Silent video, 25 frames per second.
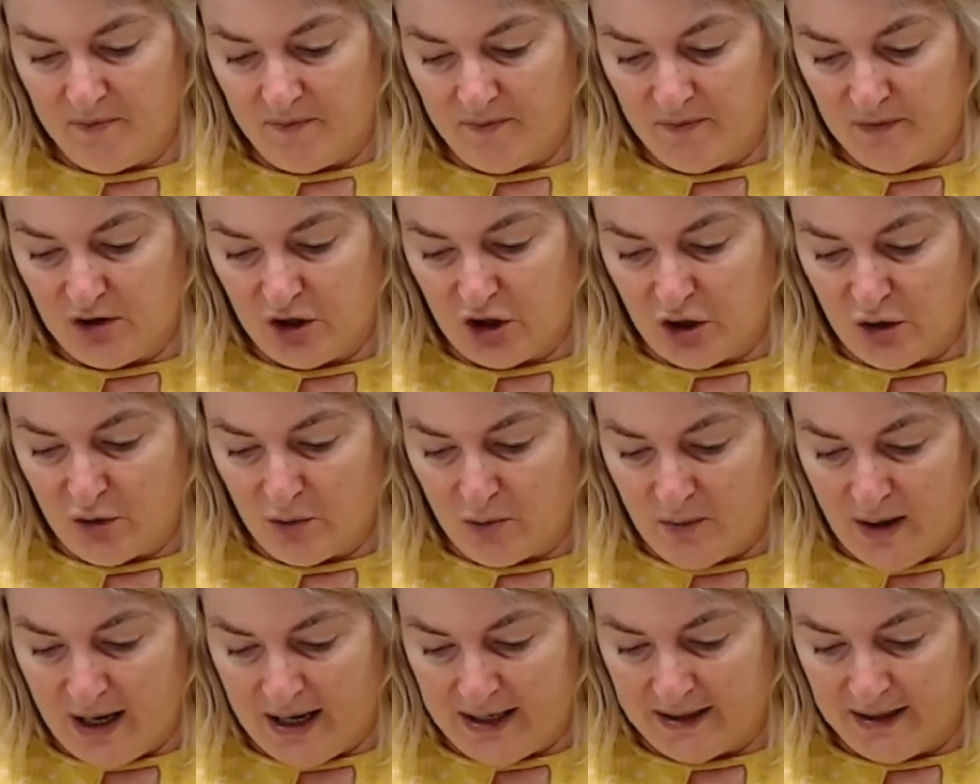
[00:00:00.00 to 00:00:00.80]
Jill,
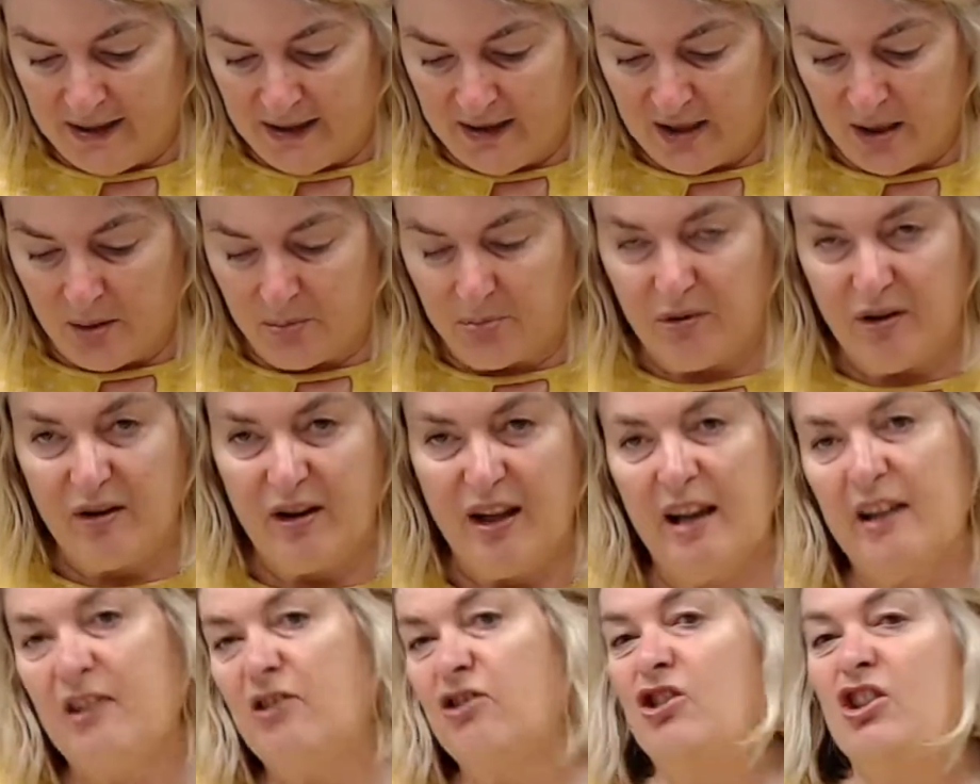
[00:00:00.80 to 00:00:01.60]
Annie, Deborah, their
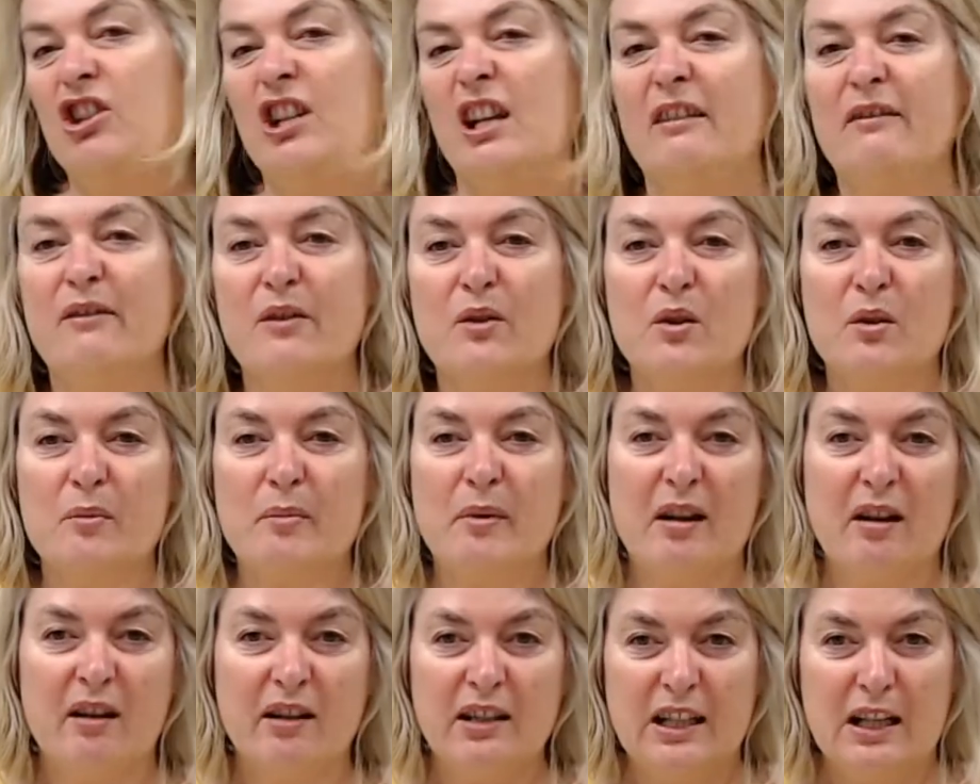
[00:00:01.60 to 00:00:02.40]
shearing was a bit
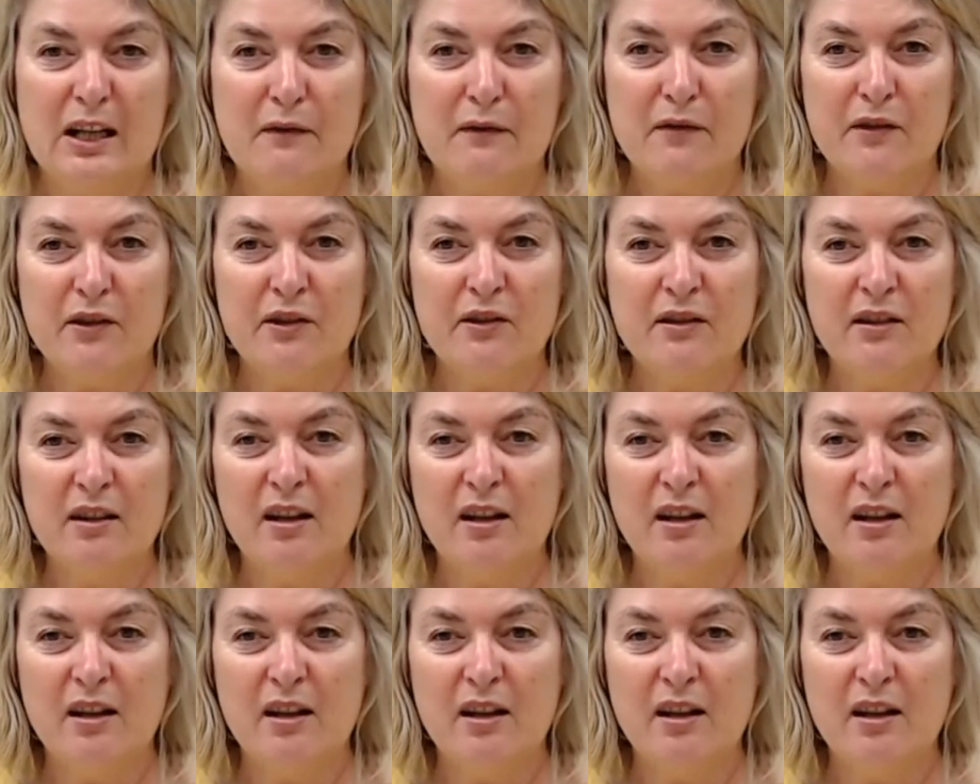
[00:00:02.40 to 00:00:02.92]
uneven.